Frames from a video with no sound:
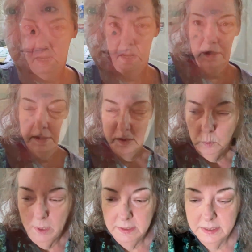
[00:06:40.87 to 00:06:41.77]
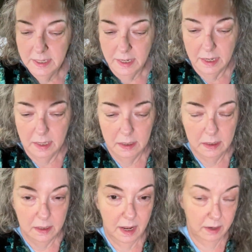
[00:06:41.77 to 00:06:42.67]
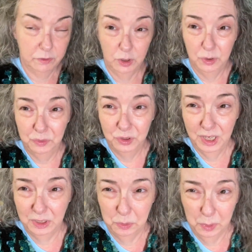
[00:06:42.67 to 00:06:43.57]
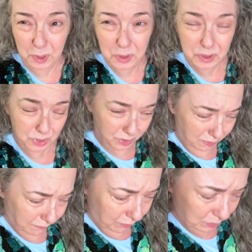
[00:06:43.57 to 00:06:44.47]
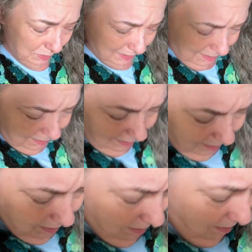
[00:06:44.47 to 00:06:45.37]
be back. Hey guys, it's Wednesday afternoon, January thirty-first, I think.